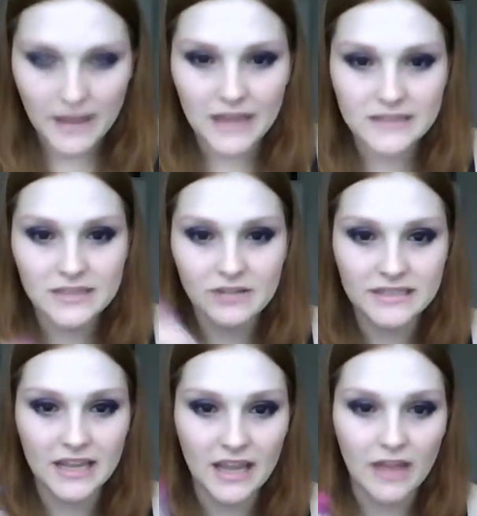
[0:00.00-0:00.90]
As I already
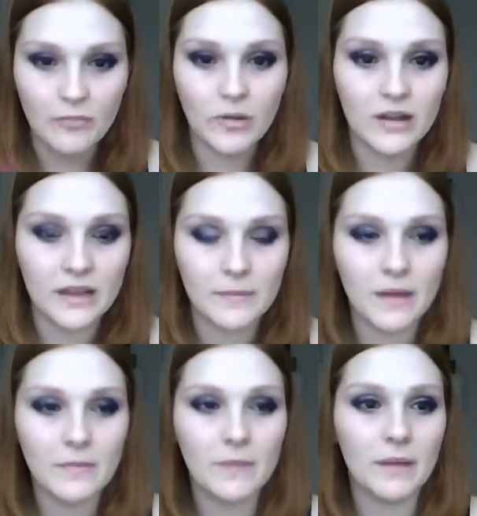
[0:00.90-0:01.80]
said, I've put a lip
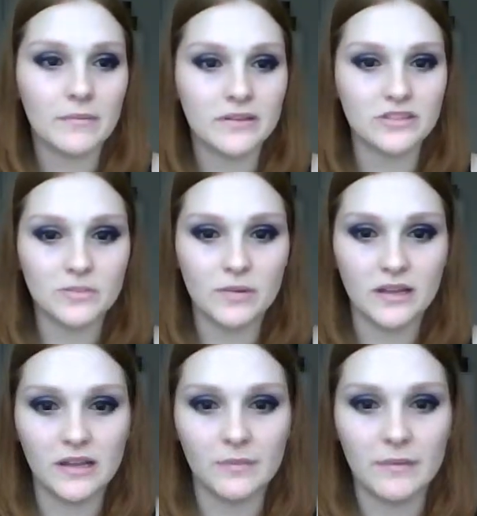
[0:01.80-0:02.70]
balm on, but I'm going to just put a
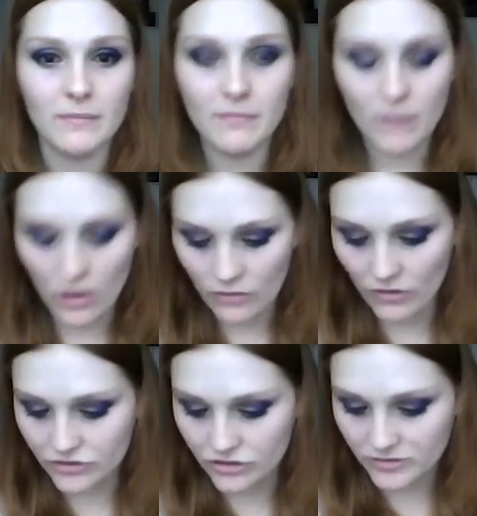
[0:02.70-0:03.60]
little bit more
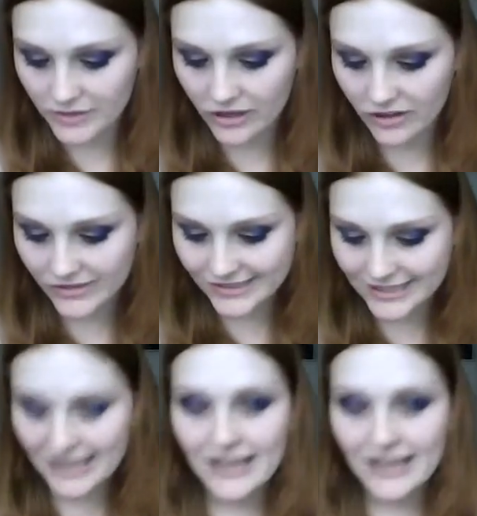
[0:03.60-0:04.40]
on, just because